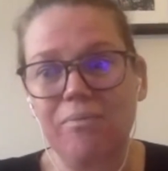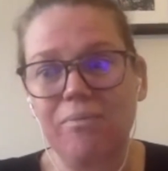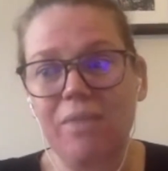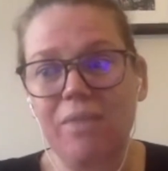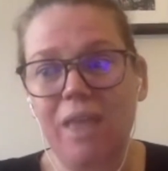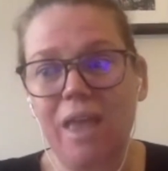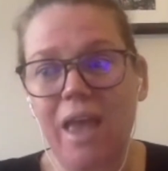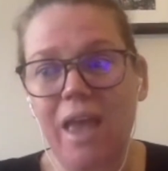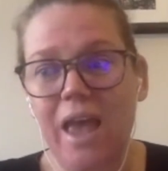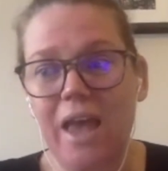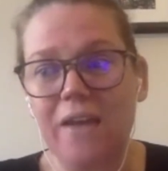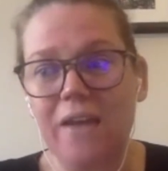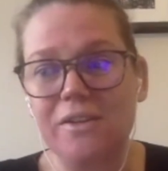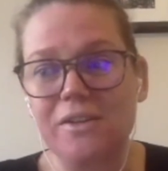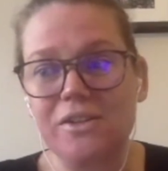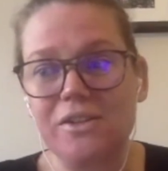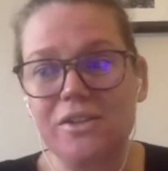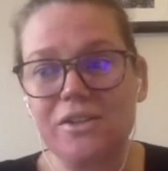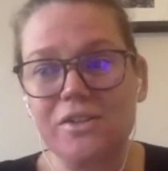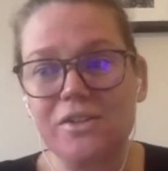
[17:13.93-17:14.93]
And
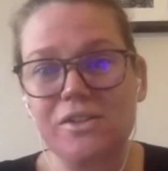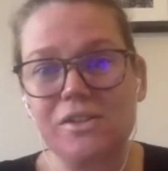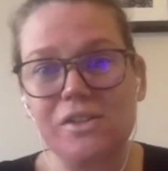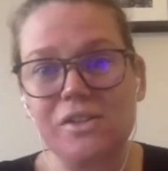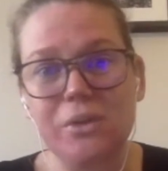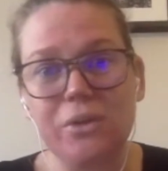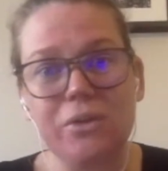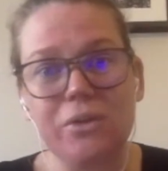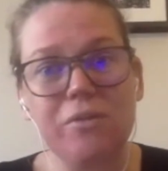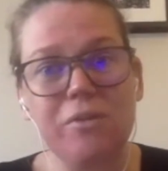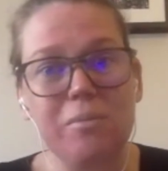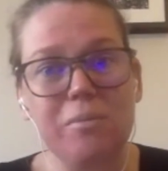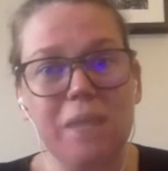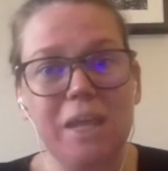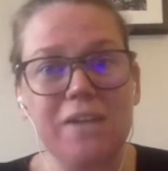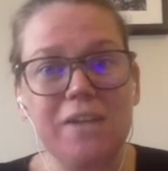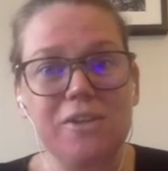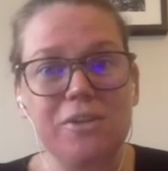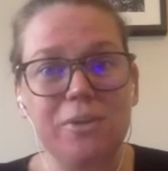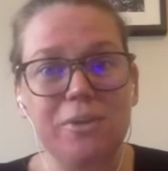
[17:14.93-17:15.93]
so for
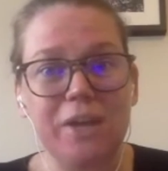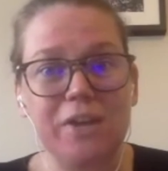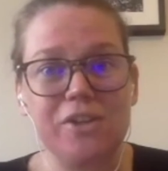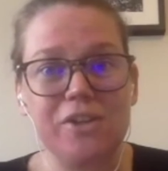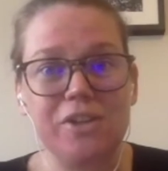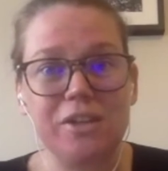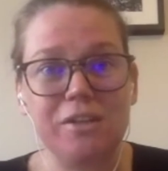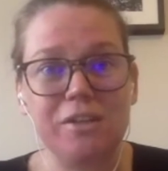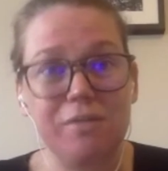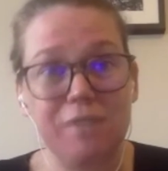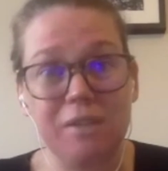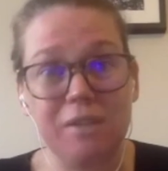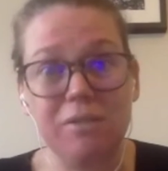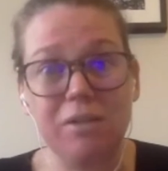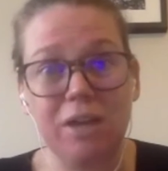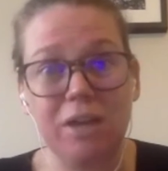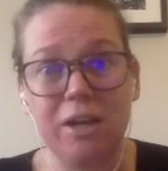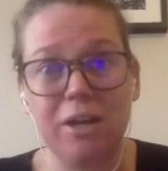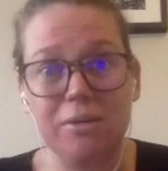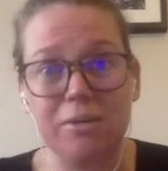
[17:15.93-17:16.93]
me to actually feel
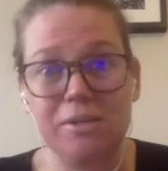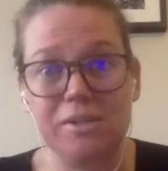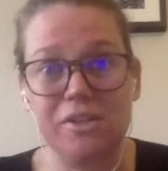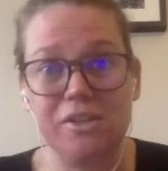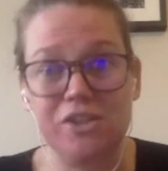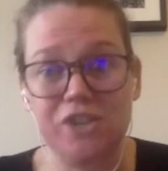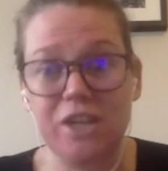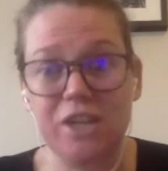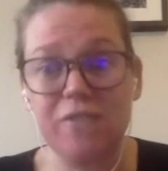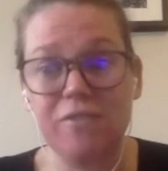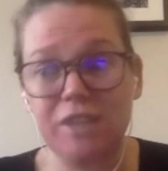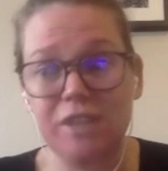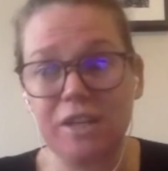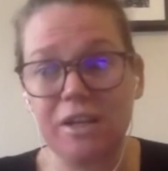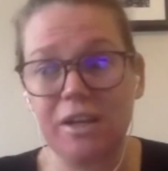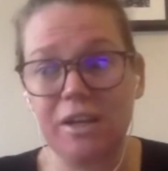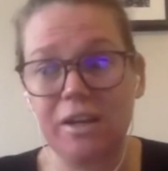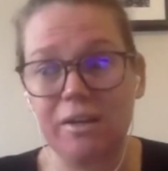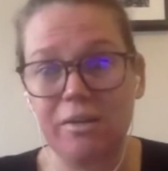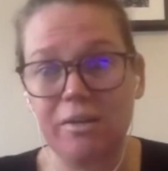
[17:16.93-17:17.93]
like I was
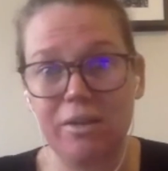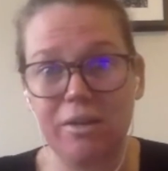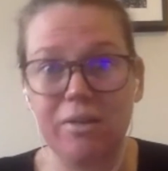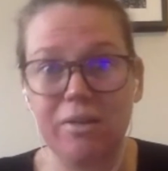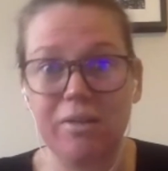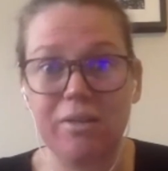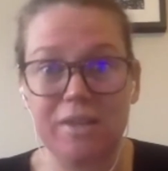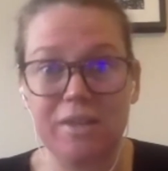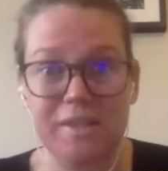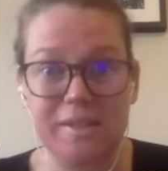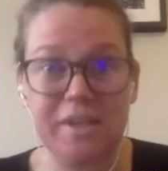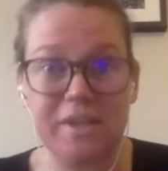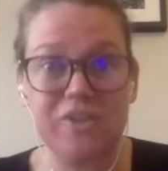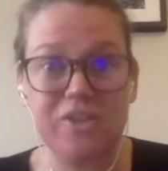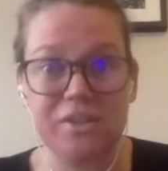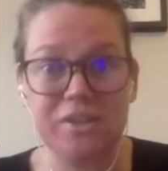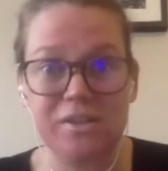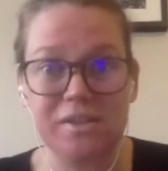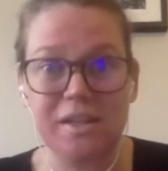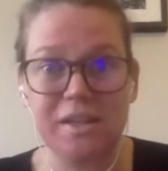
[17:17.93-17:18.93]
achieving the
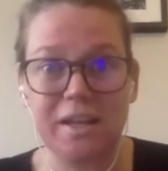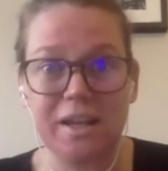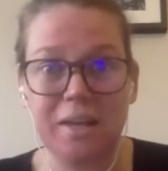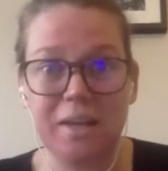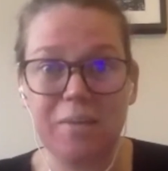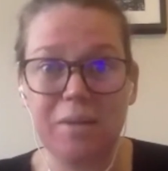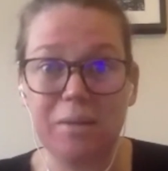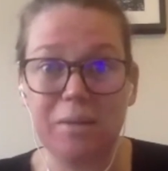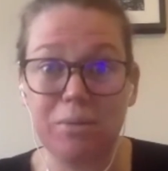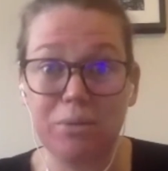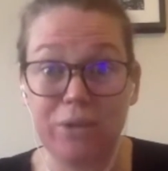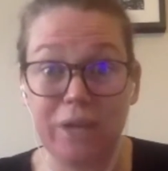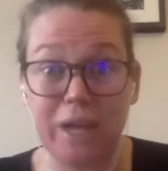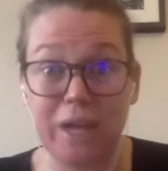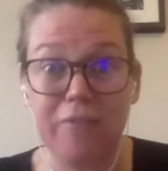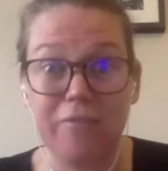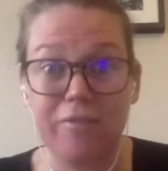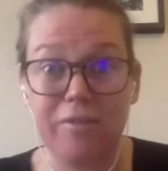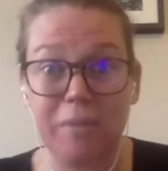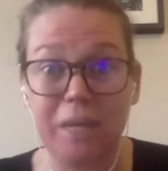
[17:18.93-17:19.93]
sessions that had been put
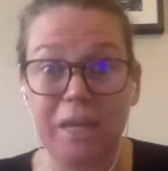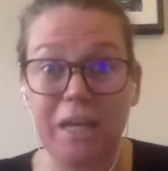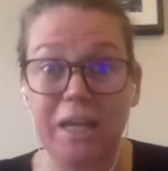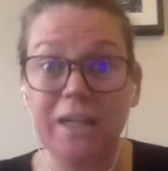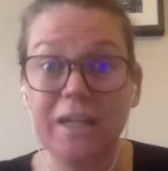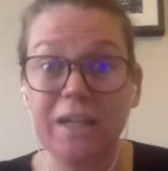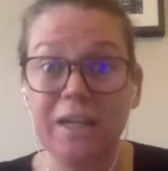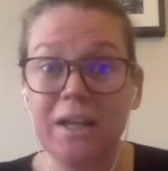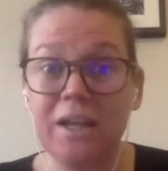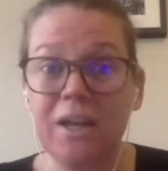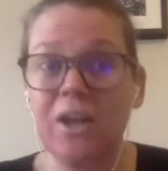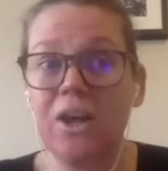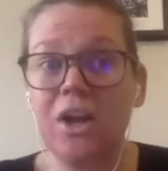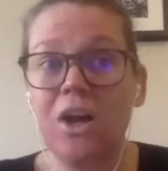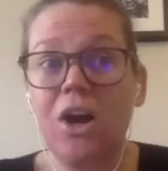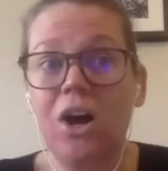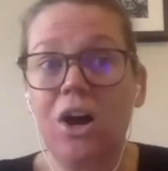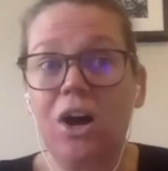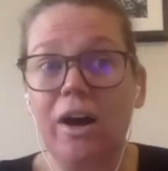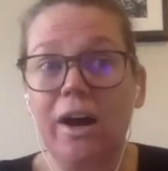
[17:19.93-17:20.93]
out for me,
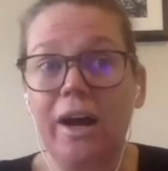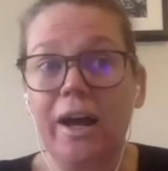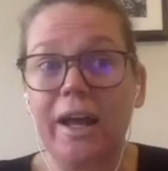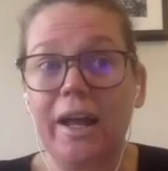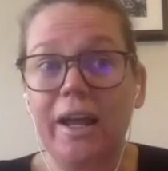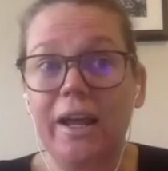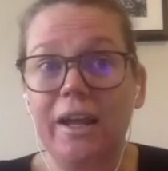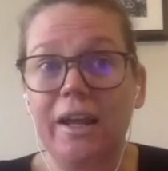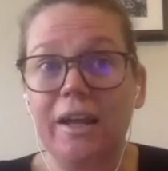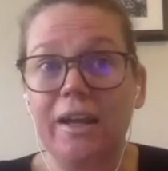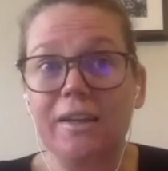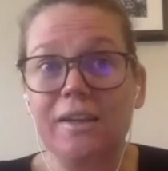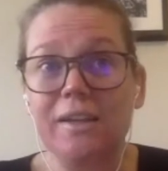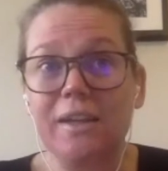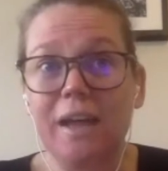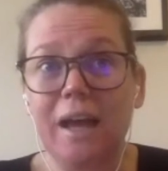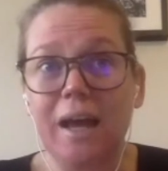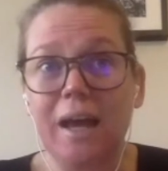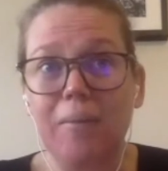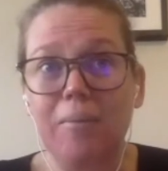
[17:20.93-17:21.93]
I
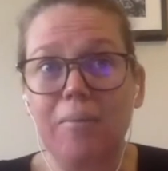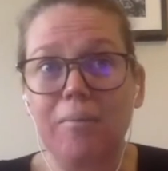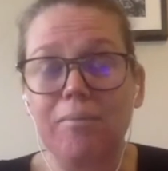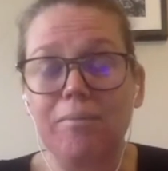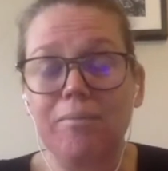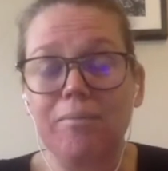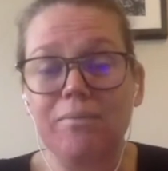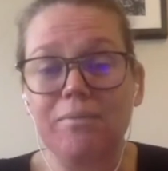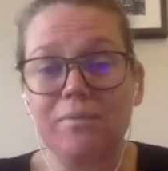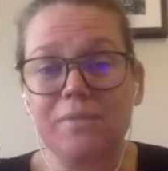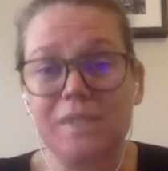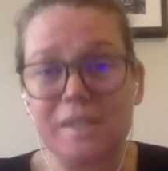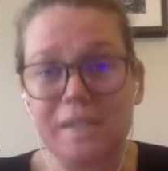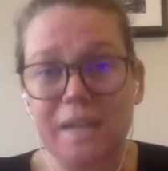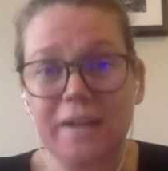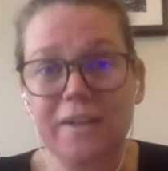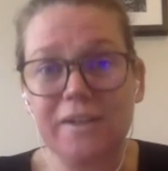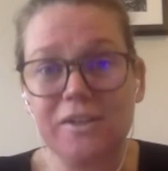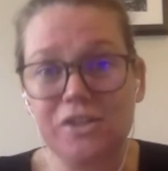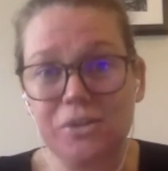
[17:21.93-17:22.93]

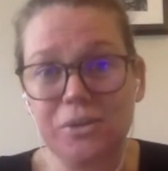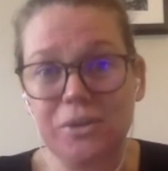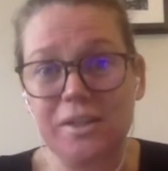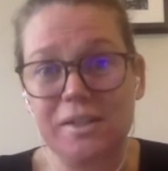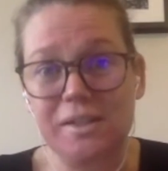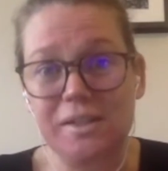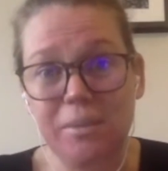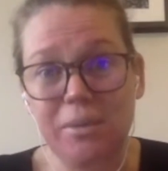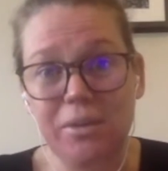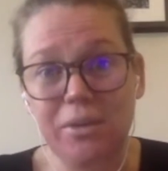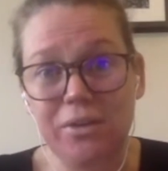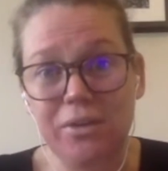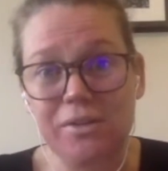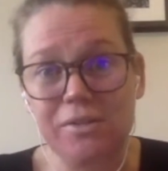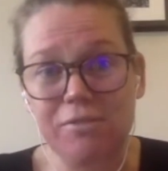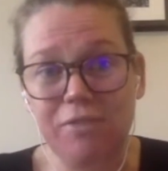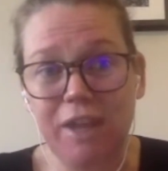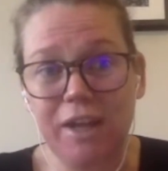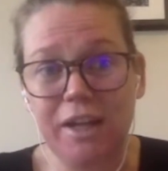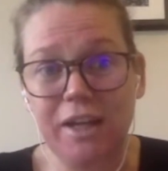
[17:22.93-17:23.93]
started doing some of those
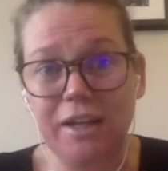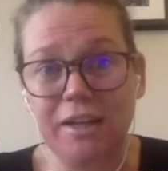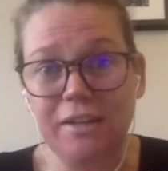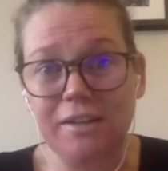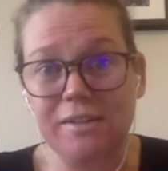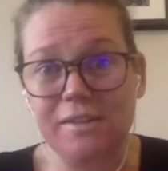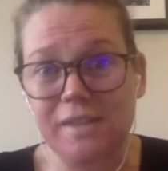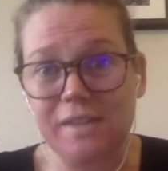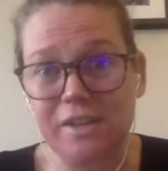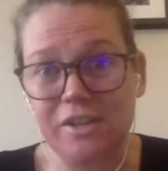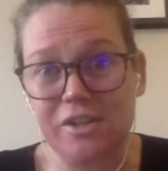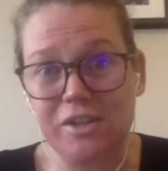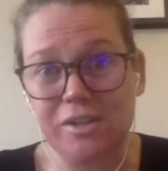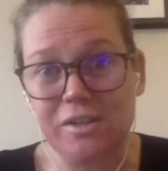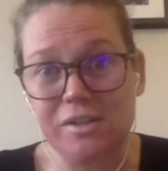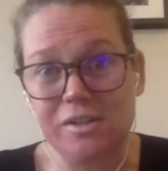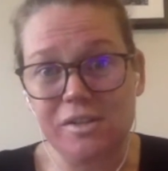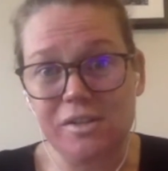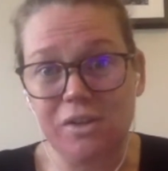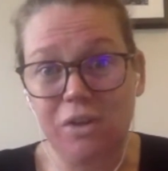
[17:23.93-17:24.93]
running
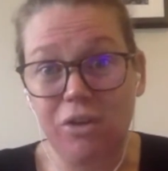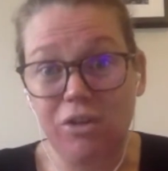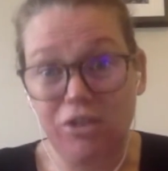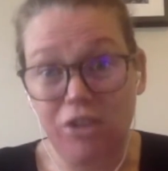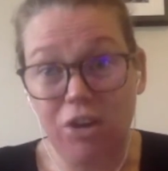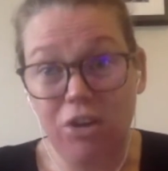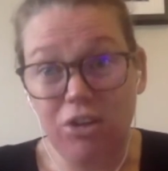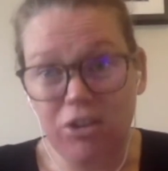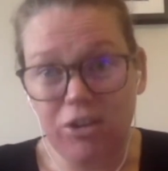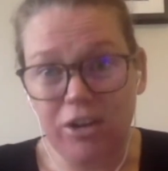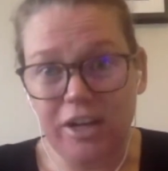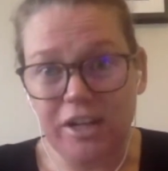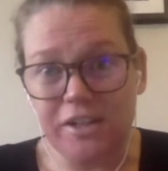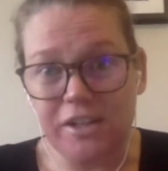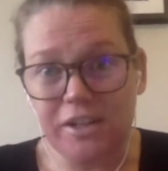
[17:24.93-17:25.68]
sessions on concrete.